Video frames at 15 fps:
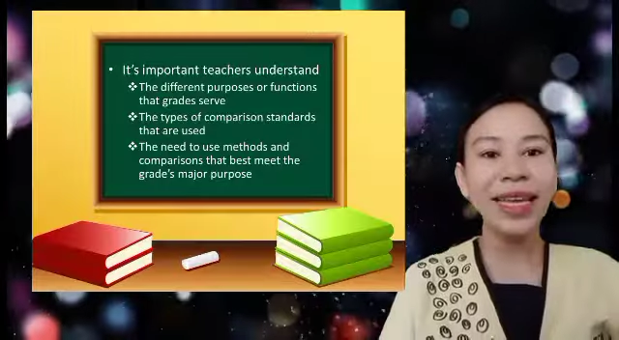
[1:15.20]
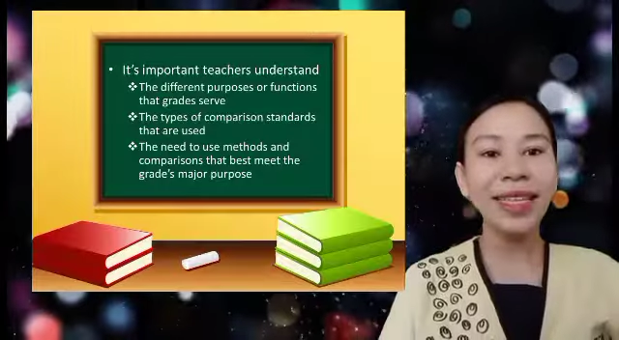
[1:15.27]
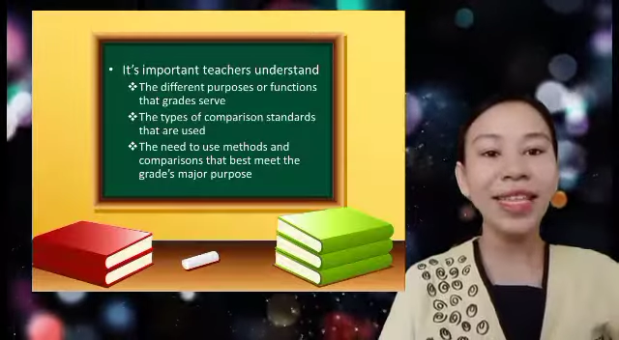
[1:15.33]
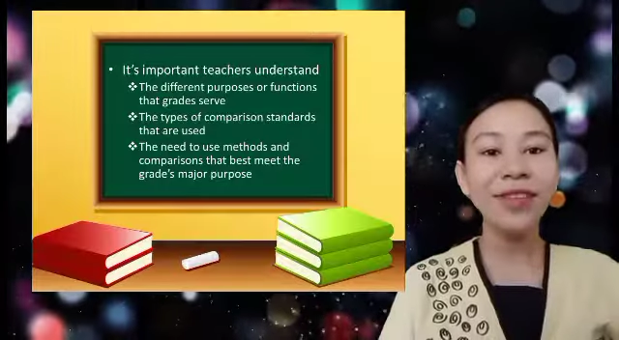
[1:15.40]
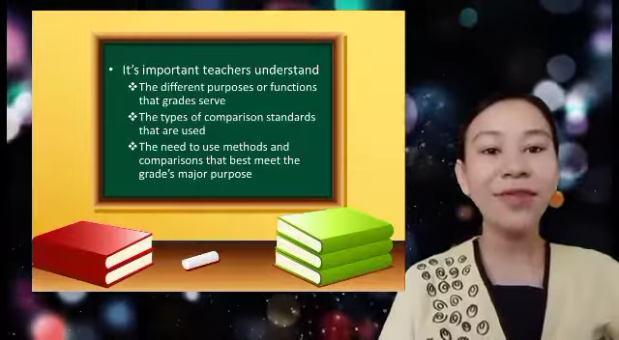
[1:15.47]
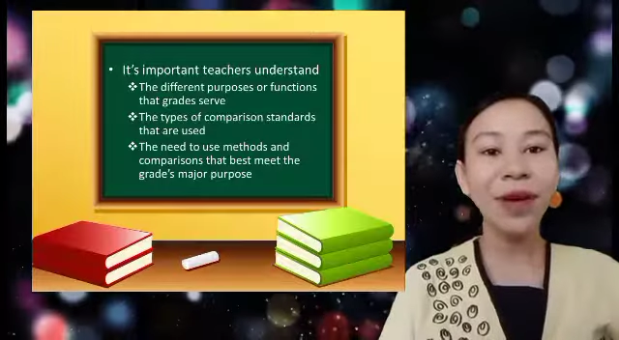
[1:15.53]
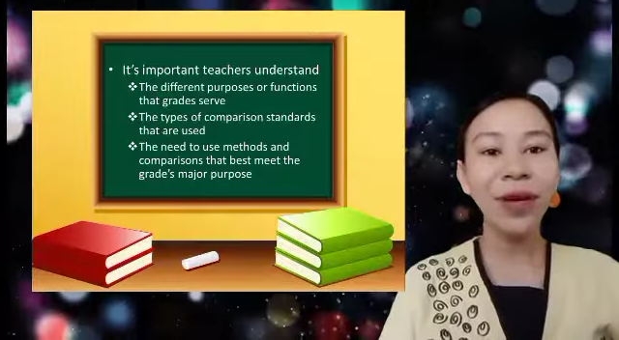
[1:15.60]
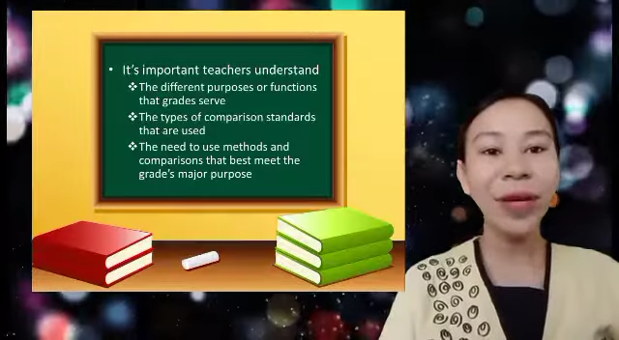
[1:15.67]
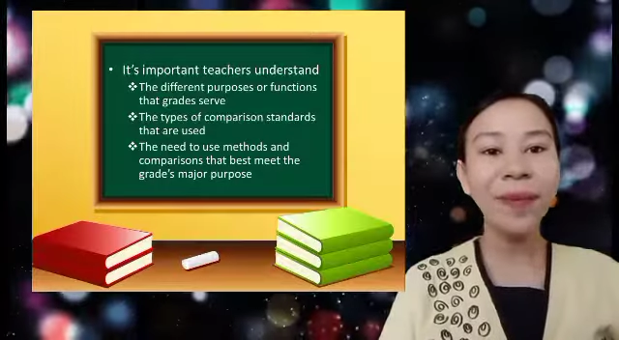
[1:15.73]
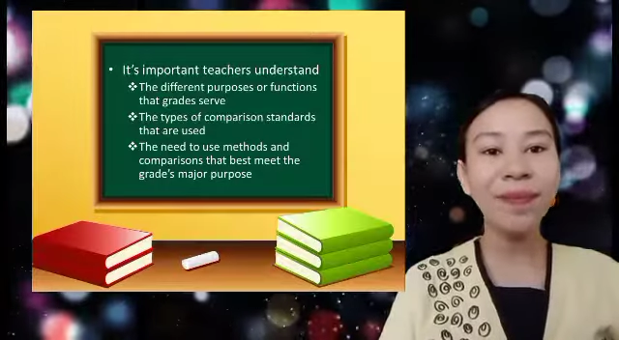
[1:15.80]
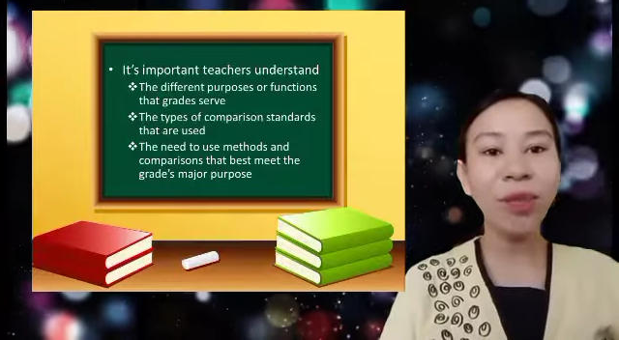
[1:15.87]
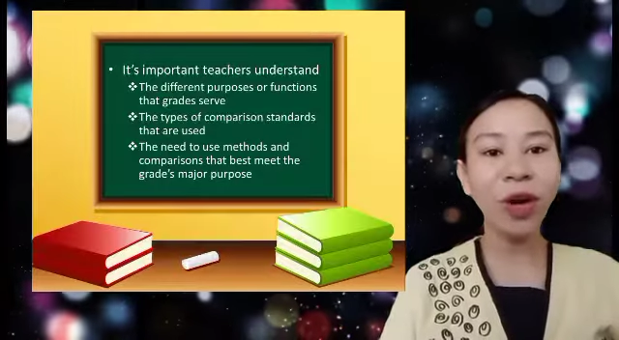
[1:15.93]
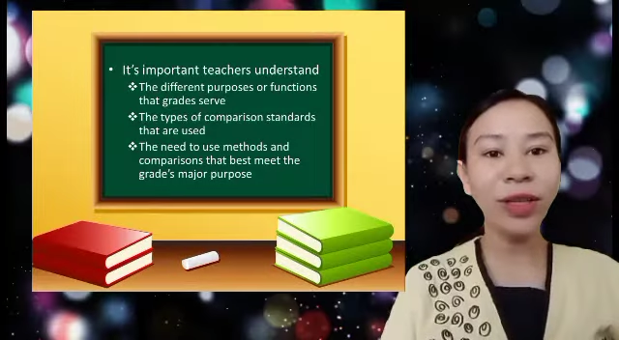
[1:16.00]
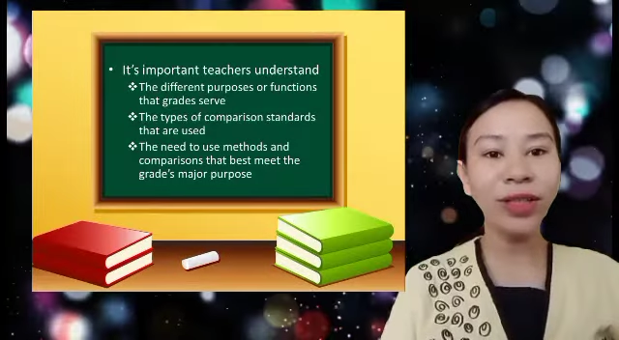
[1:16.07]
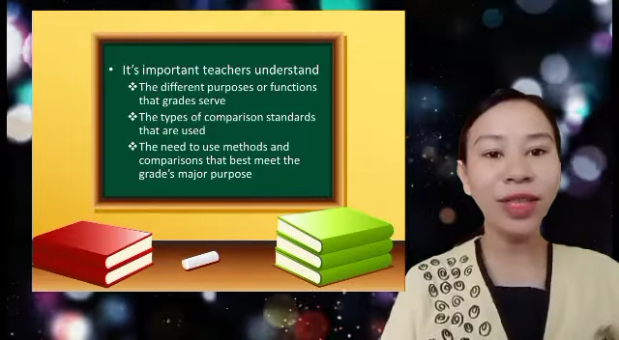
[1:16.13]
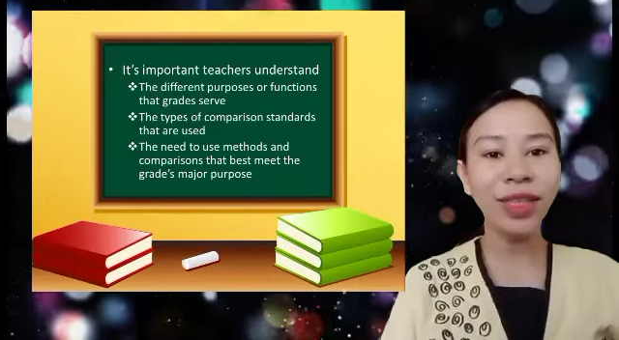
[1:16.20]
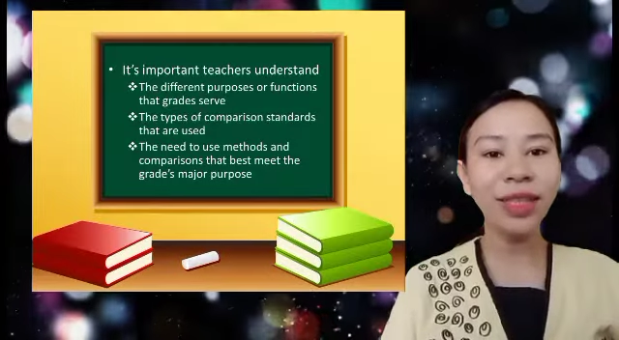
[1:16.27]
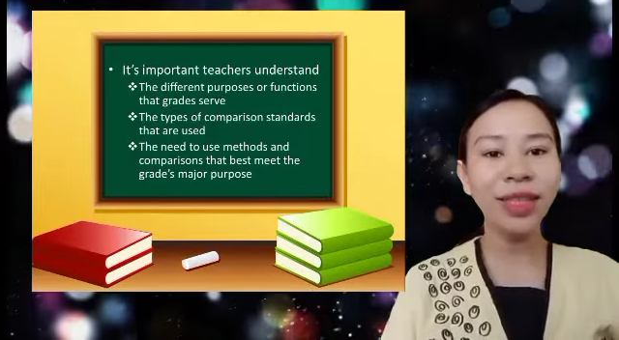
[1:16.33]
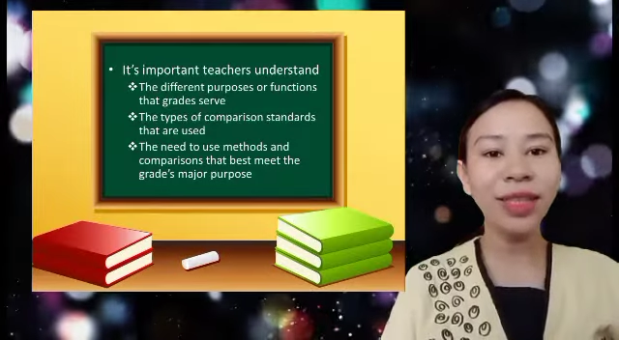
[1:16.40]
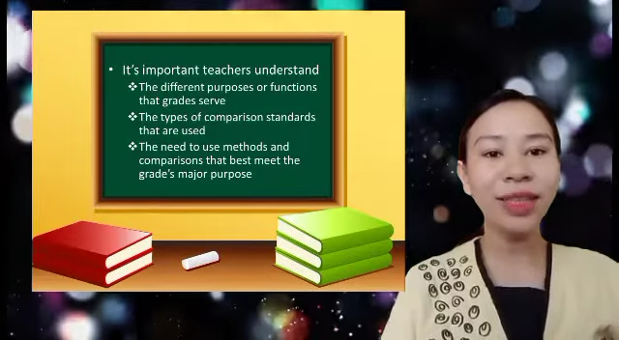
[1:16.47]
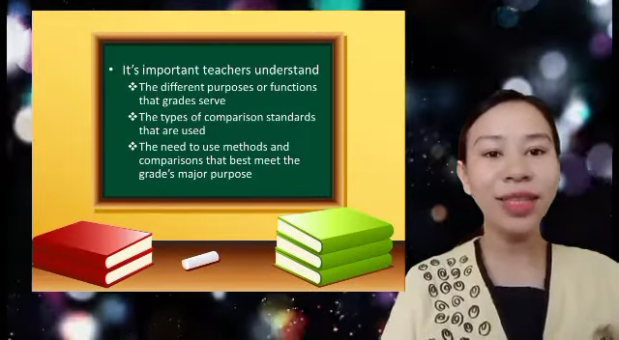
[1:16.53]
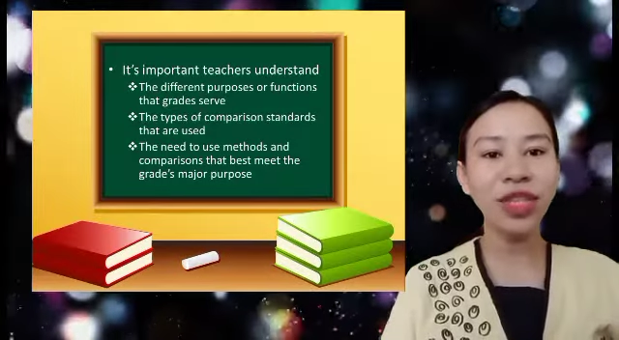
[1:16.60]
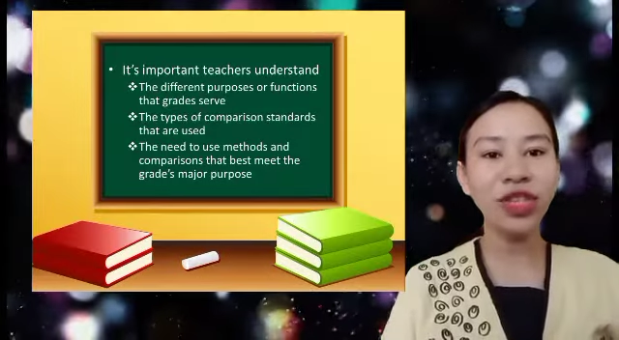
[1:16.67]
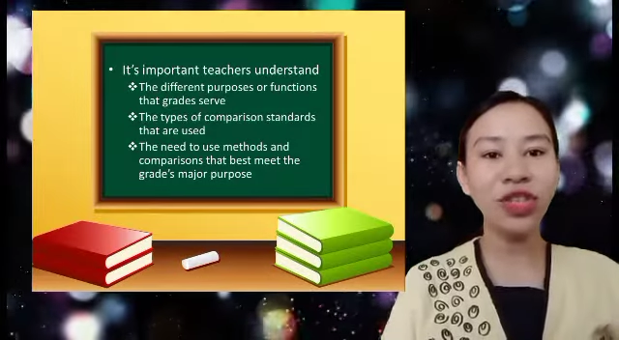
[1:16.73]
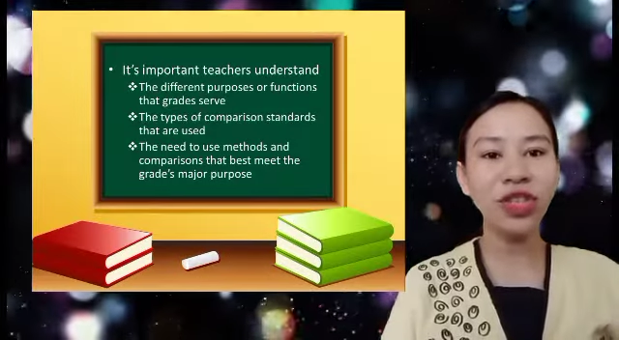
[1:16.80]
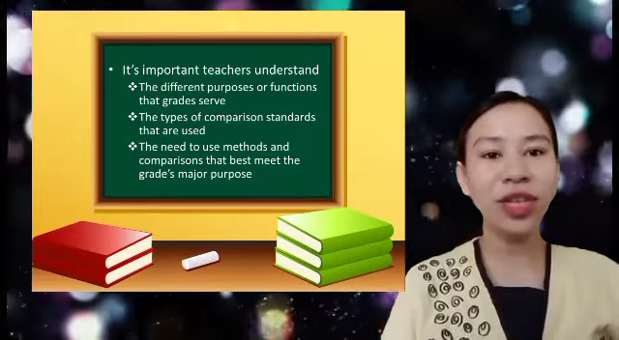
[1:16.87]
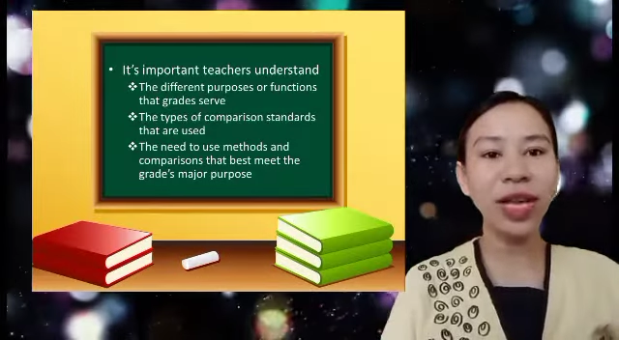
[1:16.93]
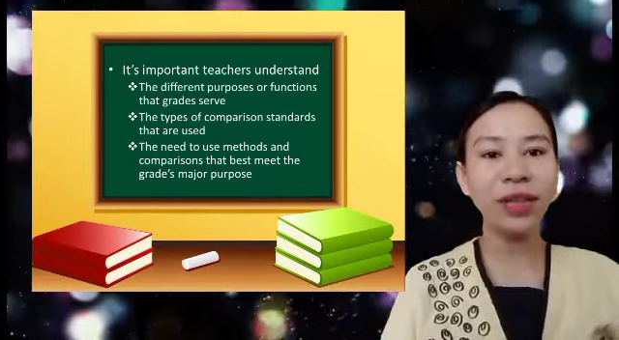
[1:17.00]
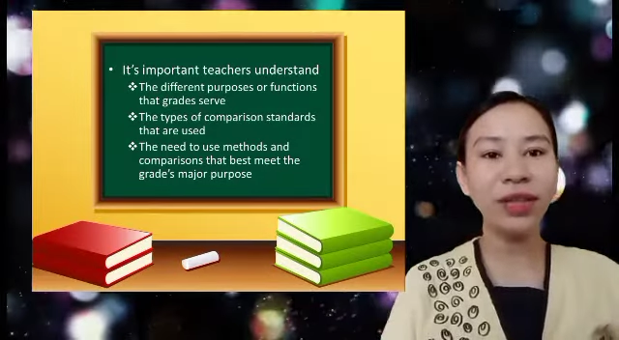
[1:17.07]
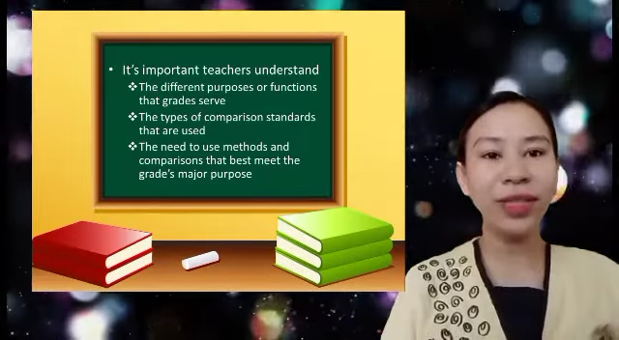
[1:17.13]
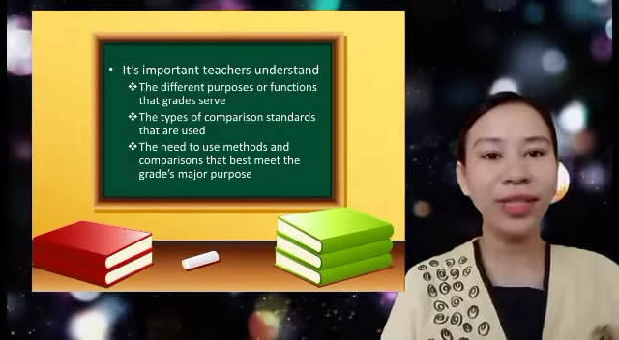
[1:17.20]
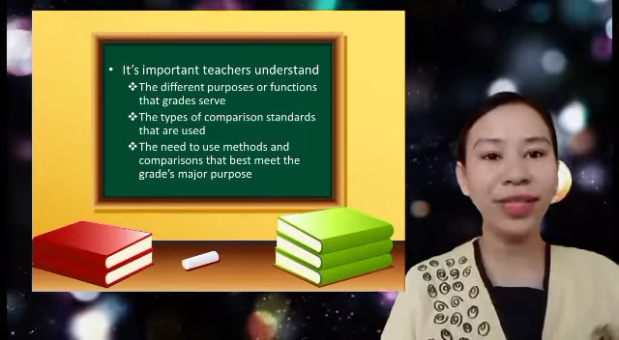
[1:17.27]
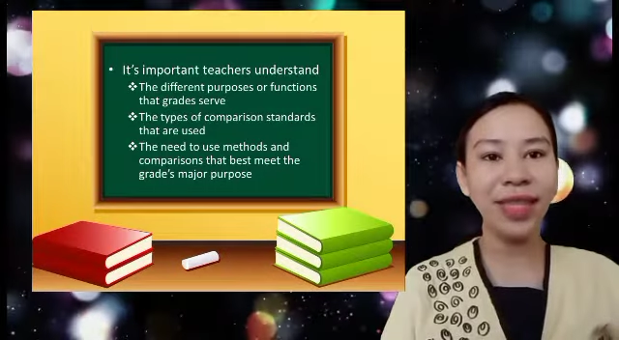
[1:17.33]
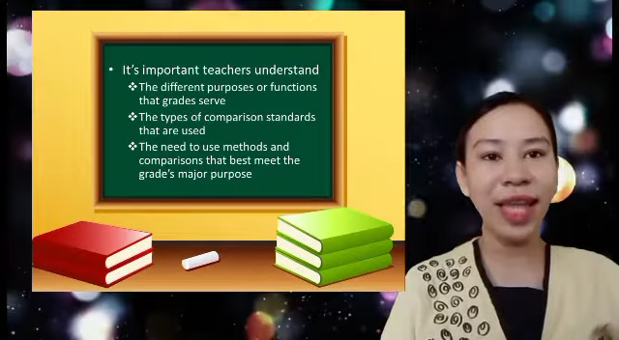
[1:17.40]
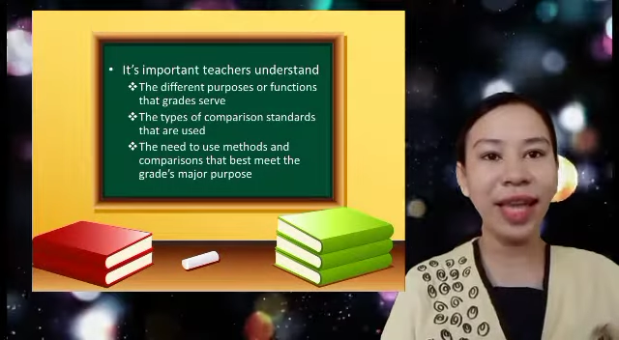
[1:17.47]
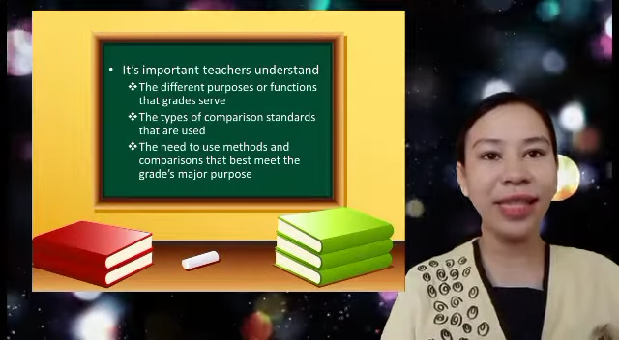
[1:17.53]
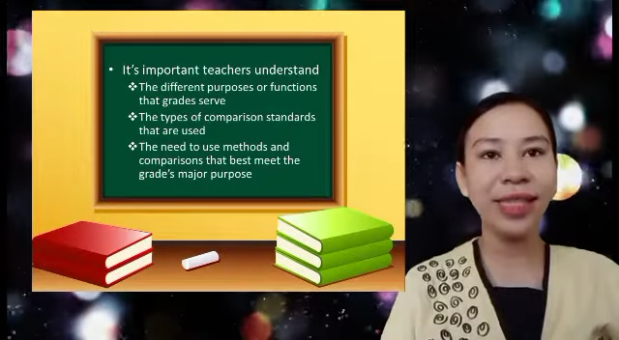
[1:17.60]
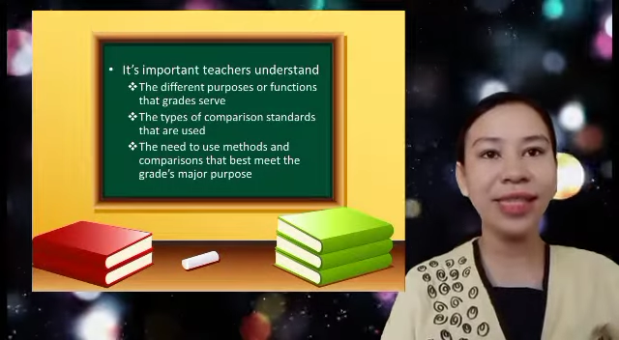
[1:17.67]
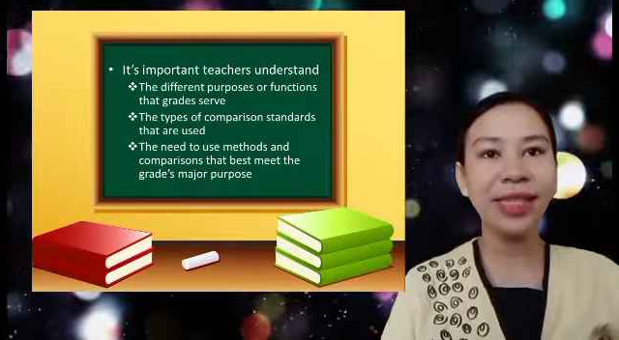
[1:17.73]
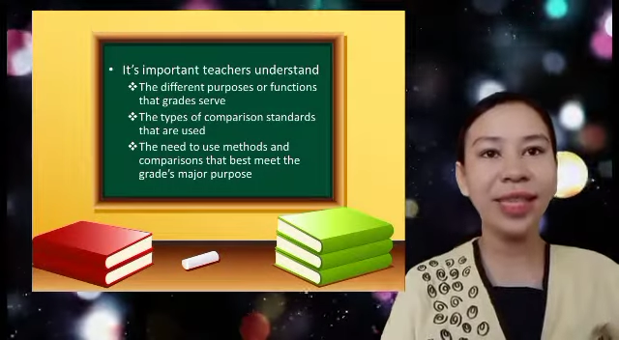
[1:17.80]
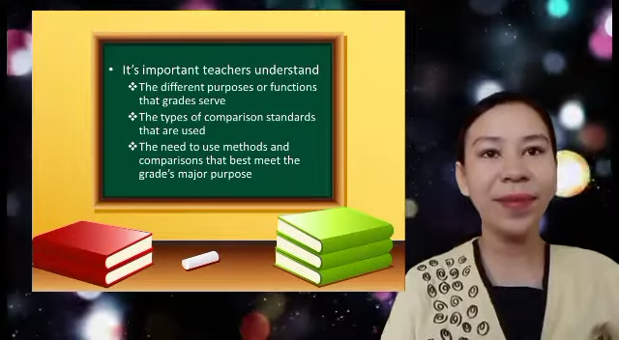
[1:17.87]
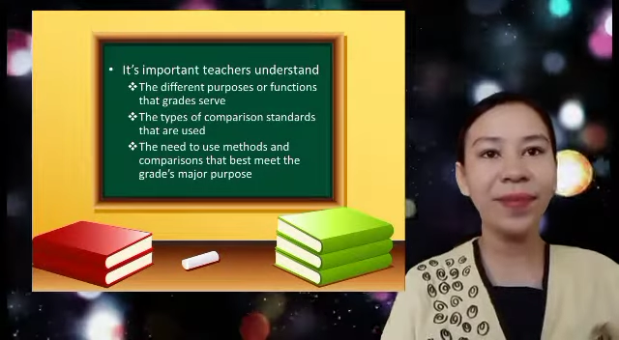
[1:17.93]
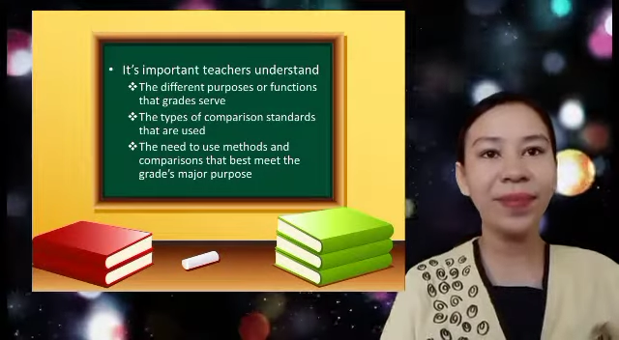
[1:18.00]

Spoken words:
It is very important that teacher understands